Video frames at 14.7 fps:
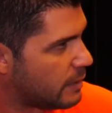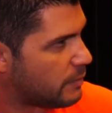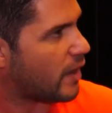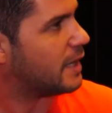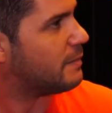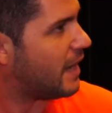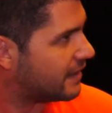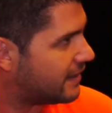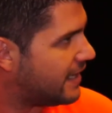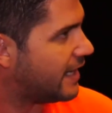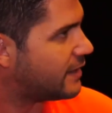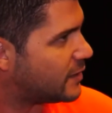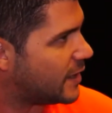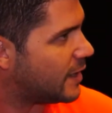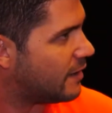We brought it back the
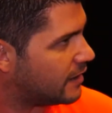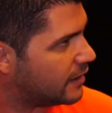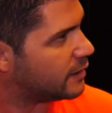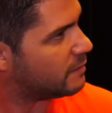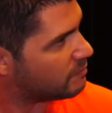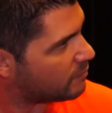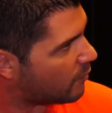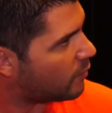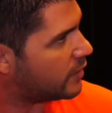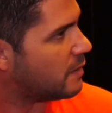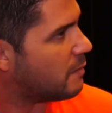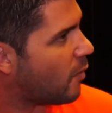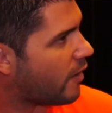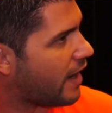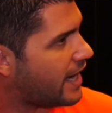next year, a little
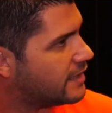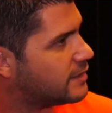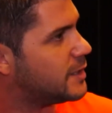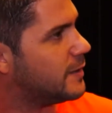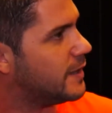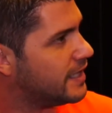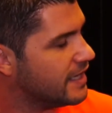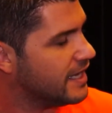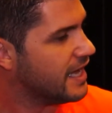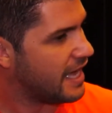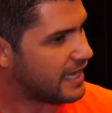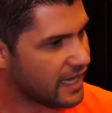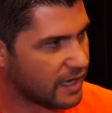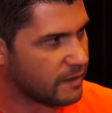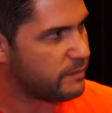more added to it,
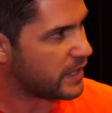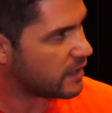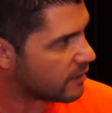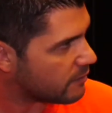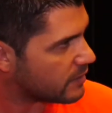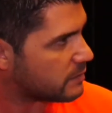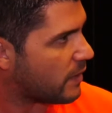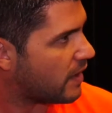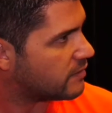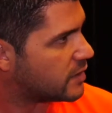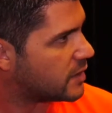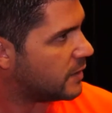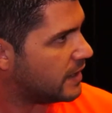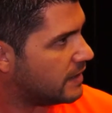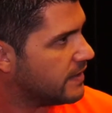got a bigger response
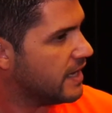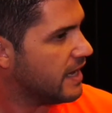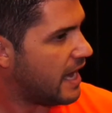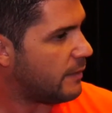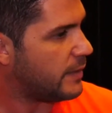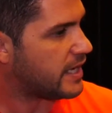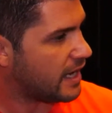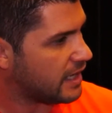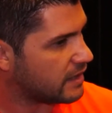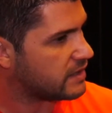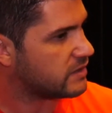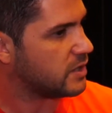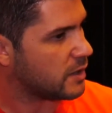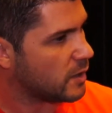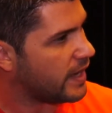to it, and we kind
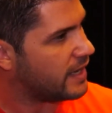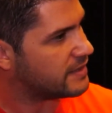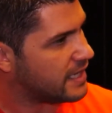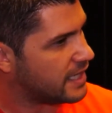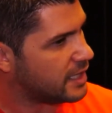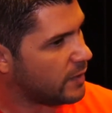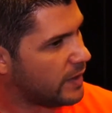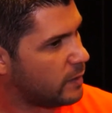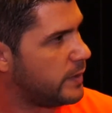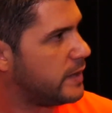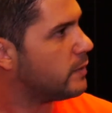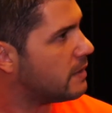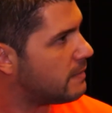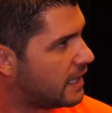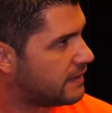of took it away and saying, you know what, we
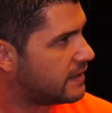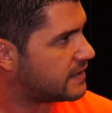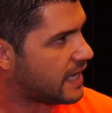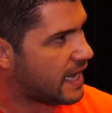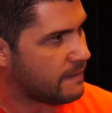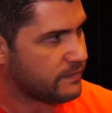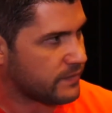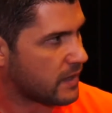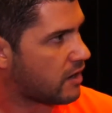want to make this game.